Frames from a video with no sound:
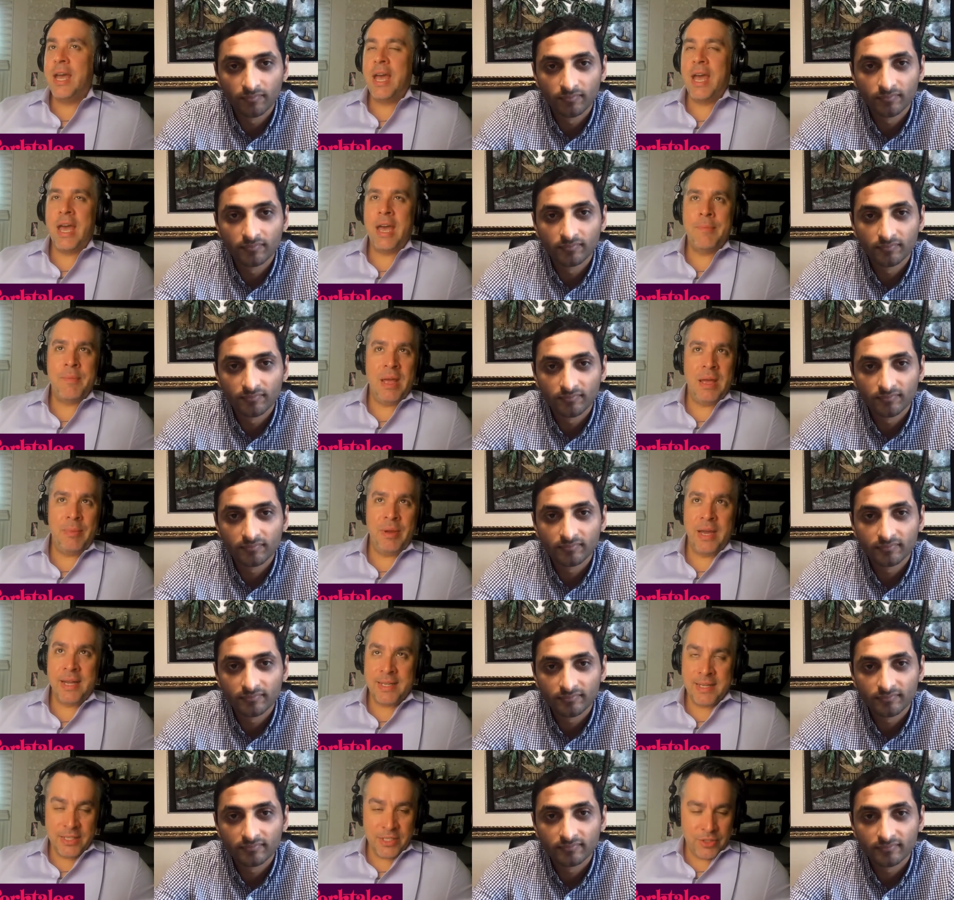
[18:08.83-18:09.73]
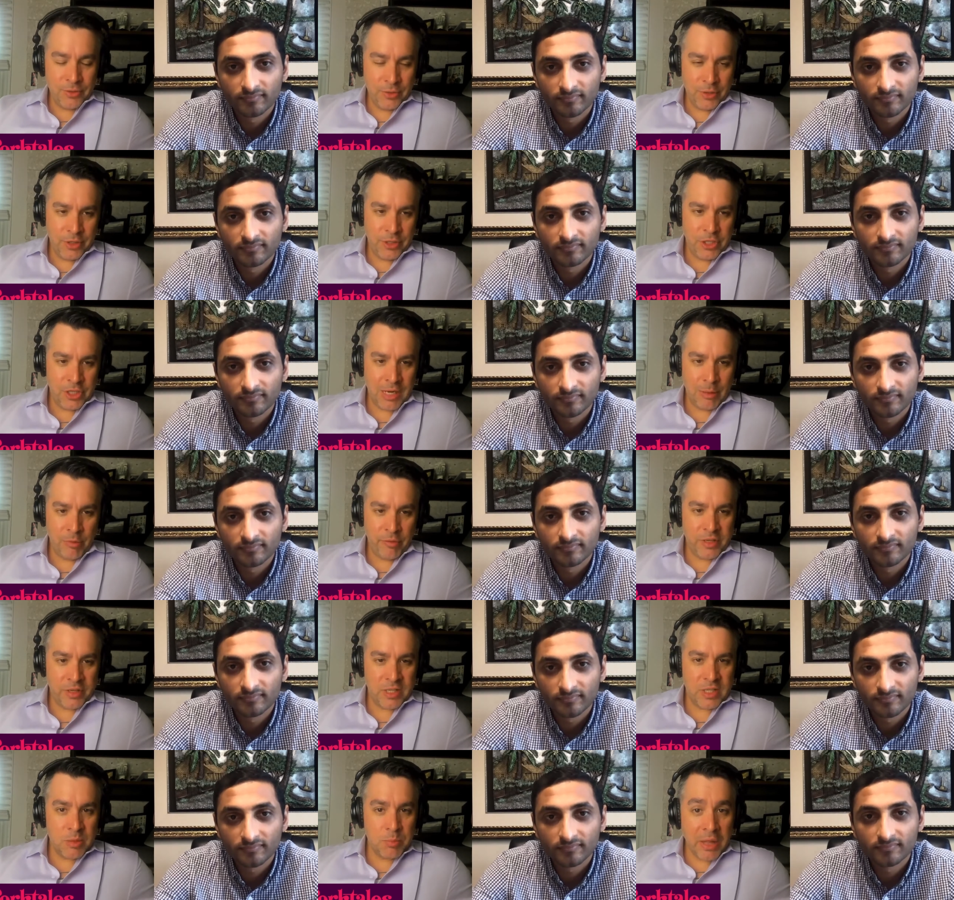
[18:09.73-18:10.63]
Speaker 1: And maybe I didn't do a good job of
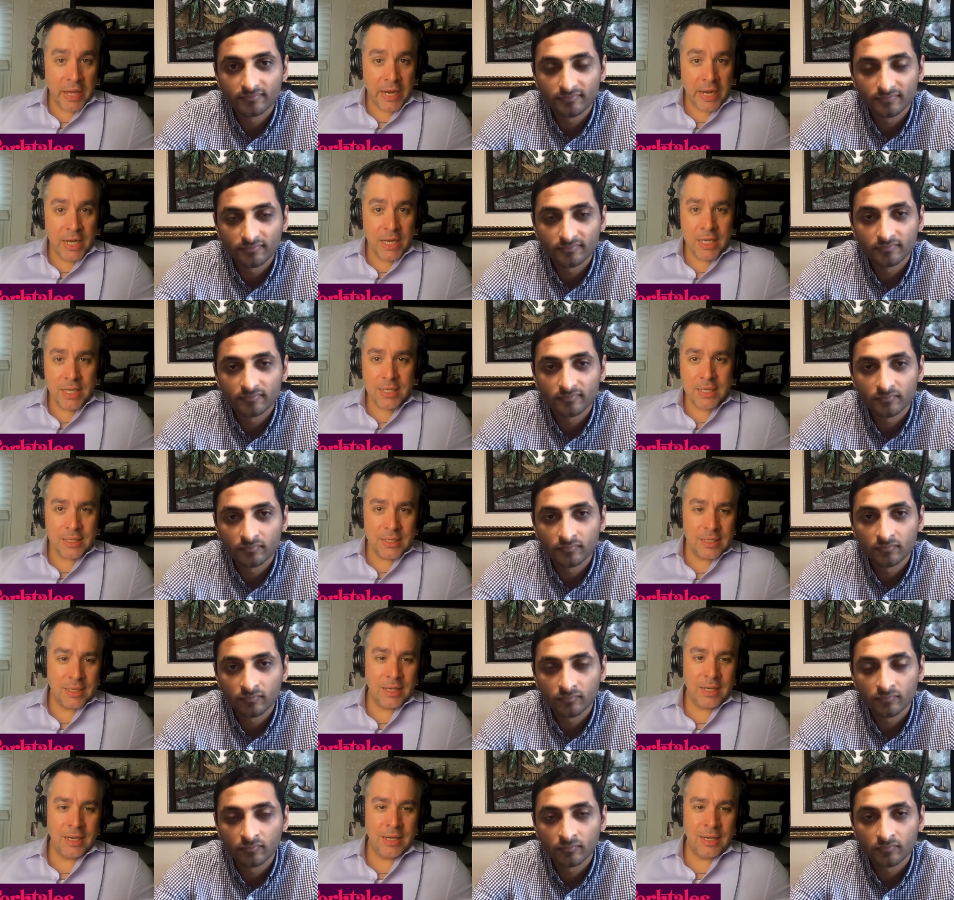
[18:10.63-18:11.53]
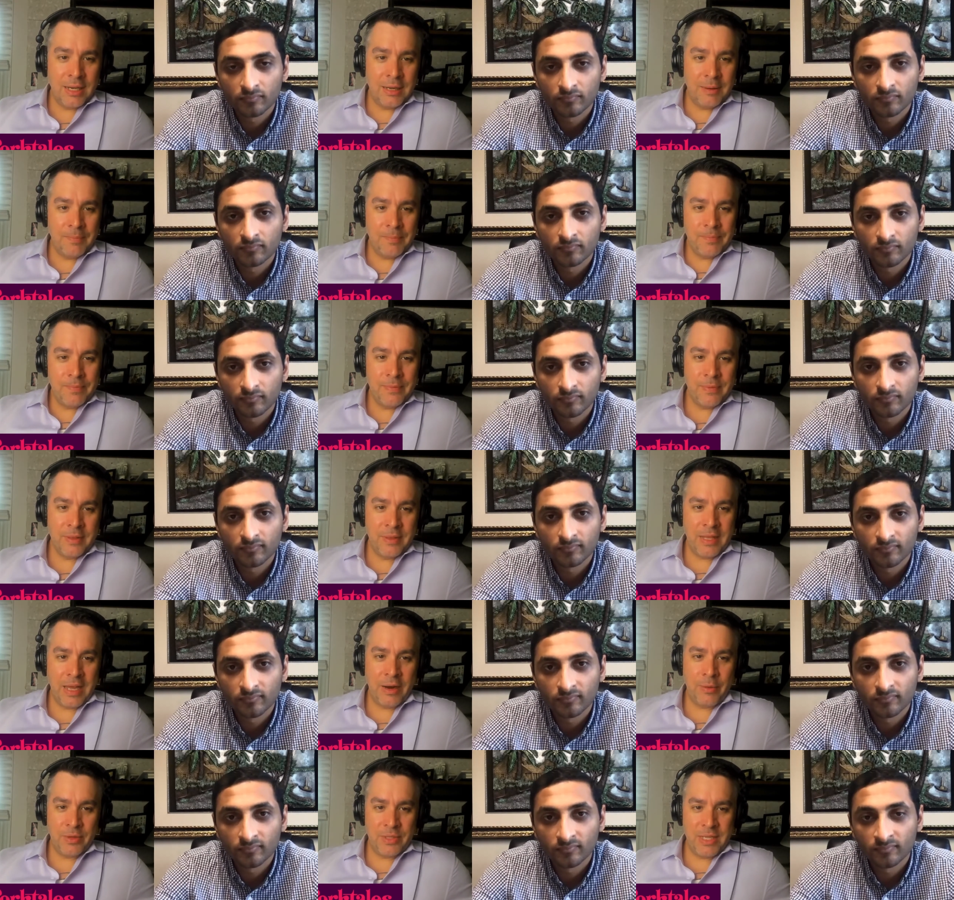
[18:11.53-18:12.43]
explaining it um,
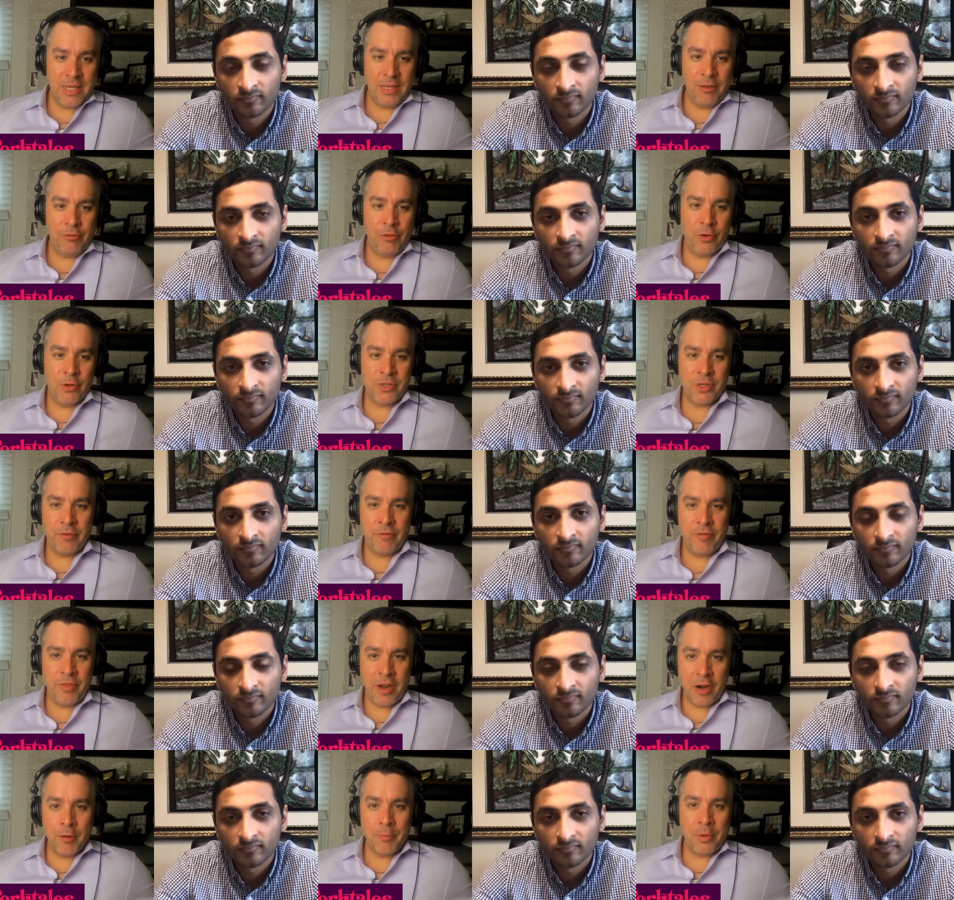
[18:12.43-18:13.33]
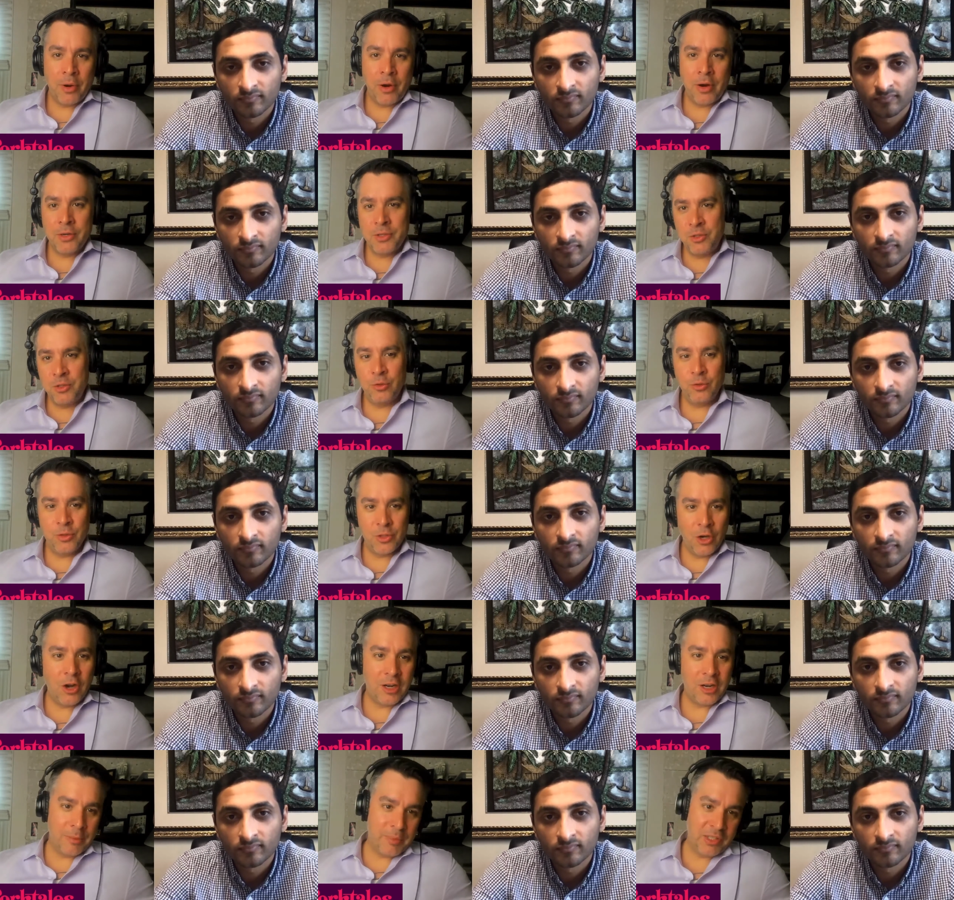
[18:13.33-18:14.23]
that I was taking photos of their bar to
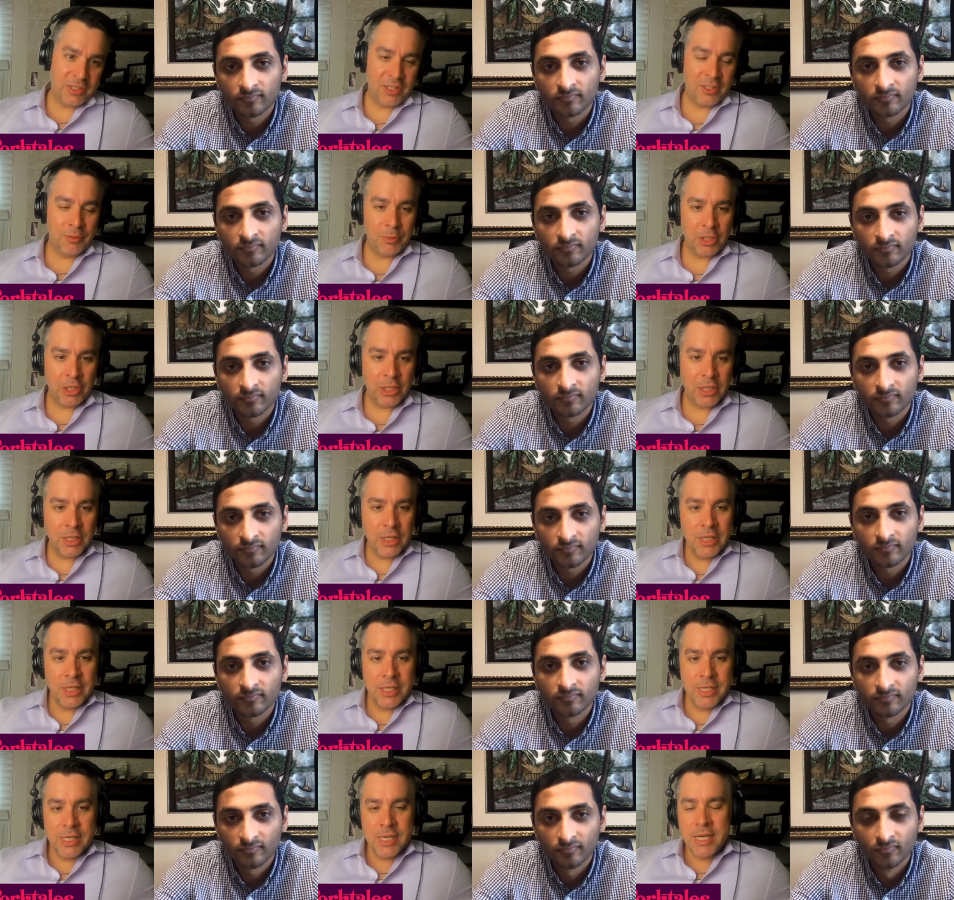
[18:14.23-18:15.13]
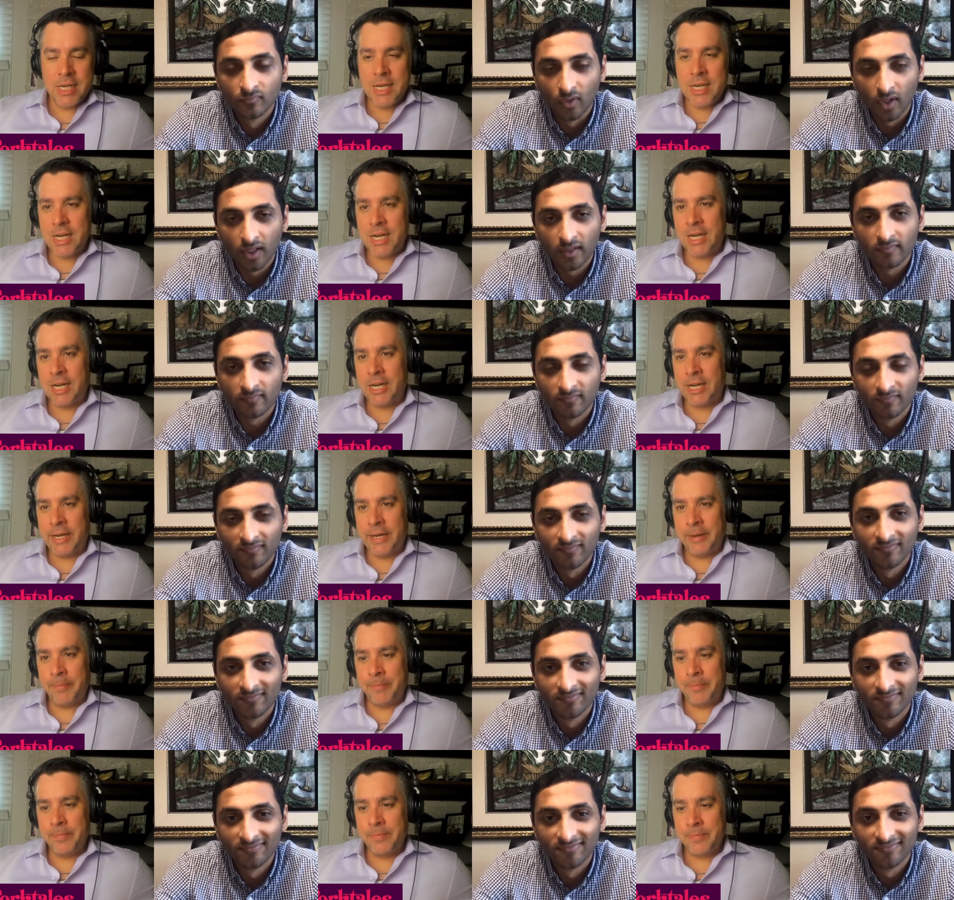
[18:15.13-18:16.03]
talk about their bar, right?
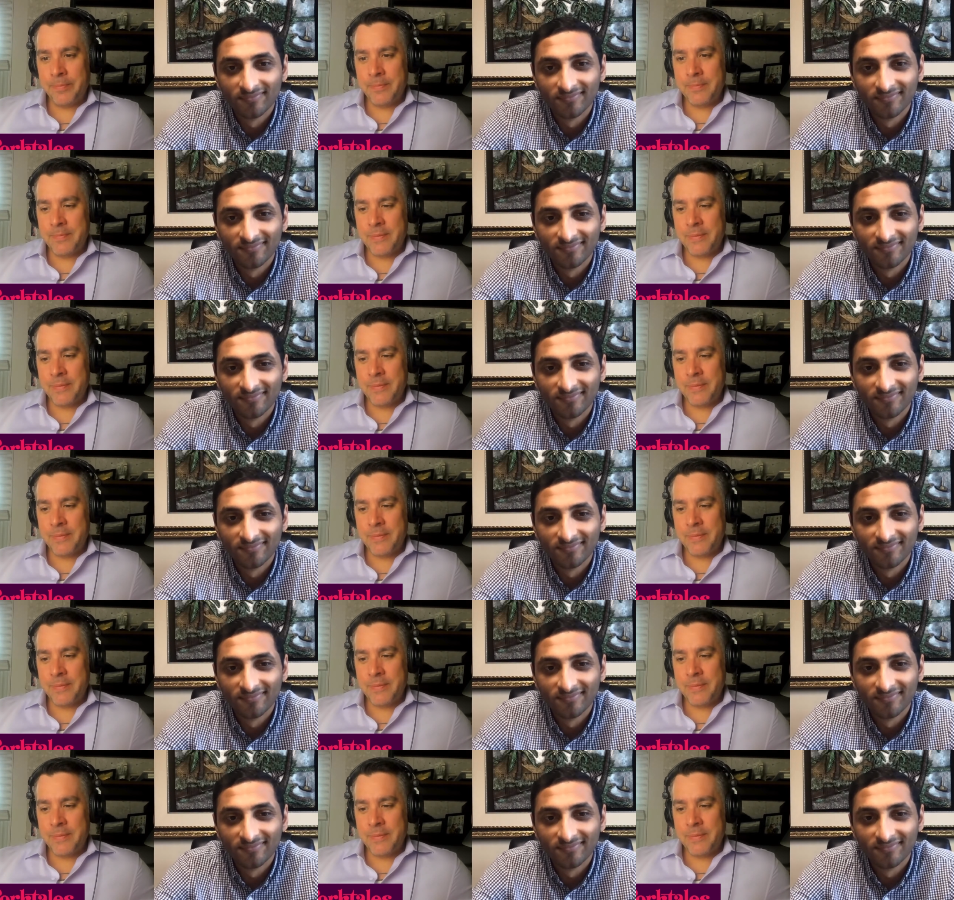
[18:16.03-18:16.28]
Um,